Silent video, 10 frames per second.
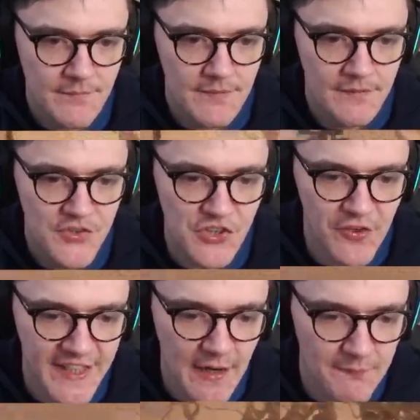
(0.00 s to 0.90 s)
Still
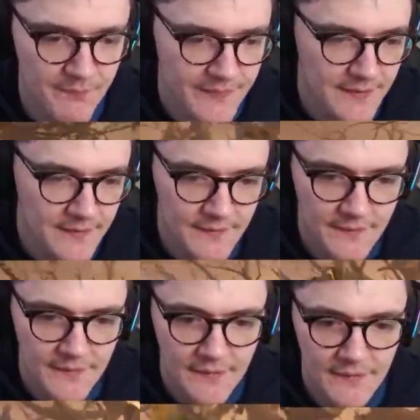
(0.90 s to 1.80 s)
running up.
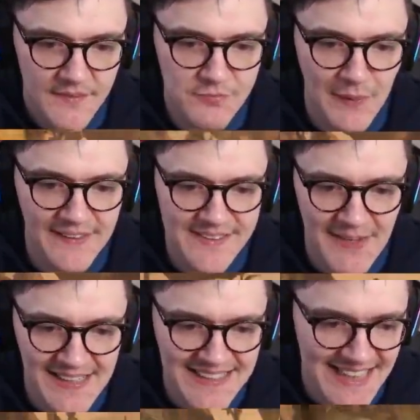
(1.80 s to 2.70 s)
Something
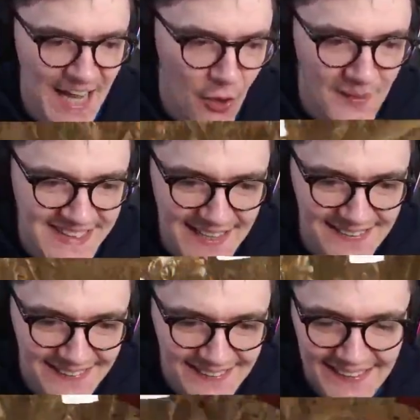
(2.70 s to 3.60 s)
that needs here. Oh, it's
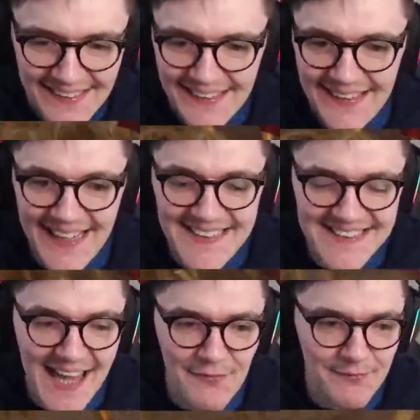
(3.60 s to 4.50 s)

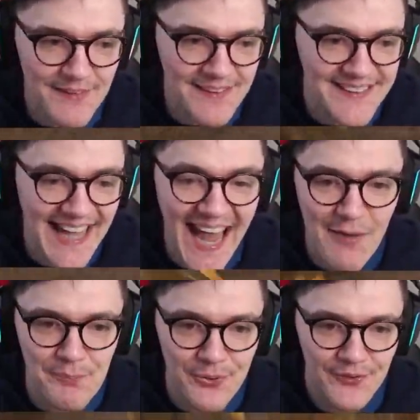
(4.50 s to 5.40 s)
that
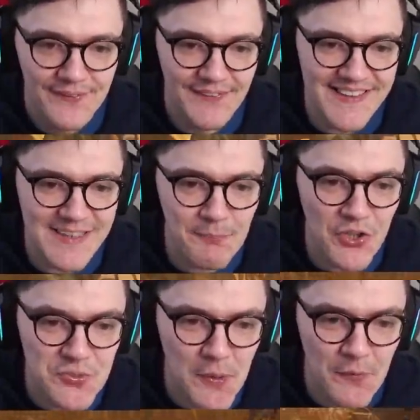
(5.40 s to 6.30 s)
gap. It's the
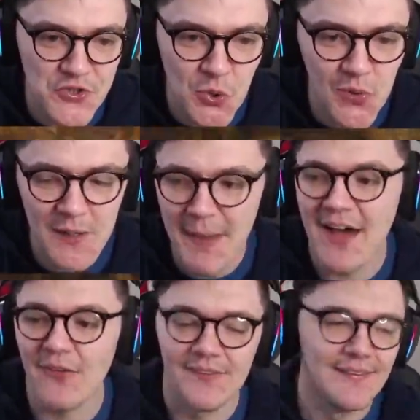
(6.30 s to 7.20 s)
body block we were talking
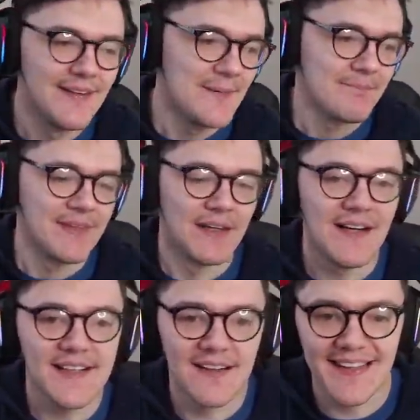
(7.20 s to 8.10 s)
about.
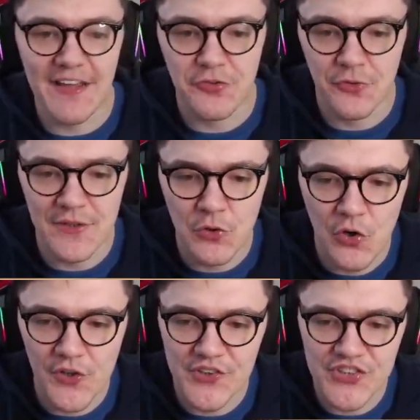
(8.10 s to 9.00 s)
I can't get through it,
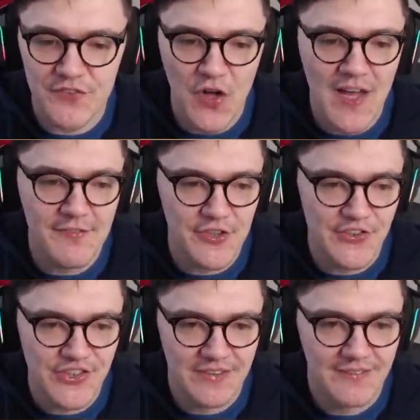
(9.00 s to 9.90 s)
nor can
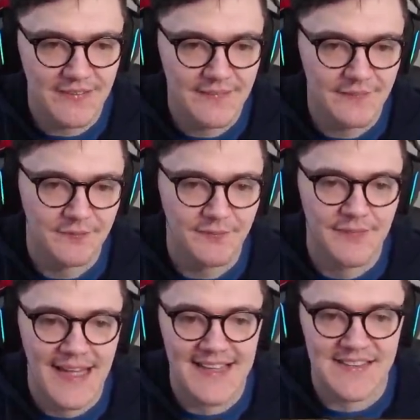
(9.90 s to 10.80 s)
survivors.
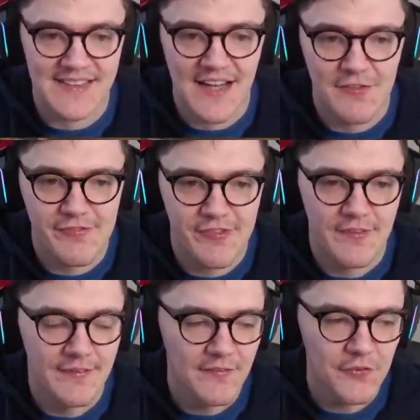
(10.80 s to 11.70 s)
That is tough.
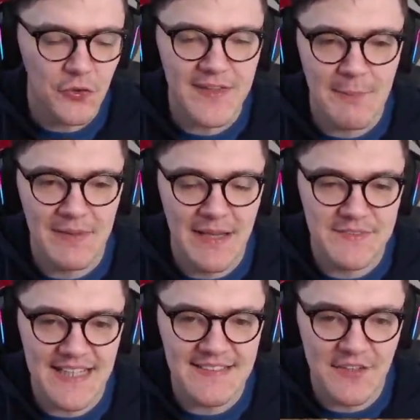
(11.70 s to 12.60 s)
Thought they'd been
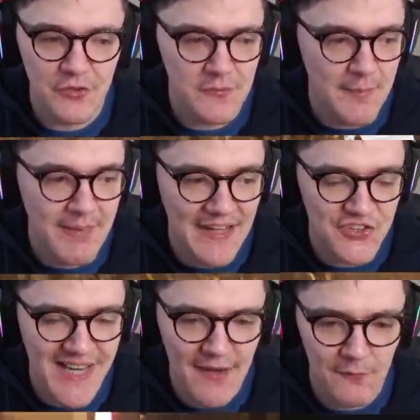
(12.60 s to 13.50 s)
updated. Thought they'd been
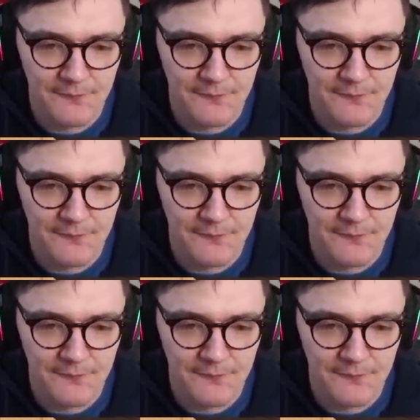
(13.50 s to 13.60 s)
patched out.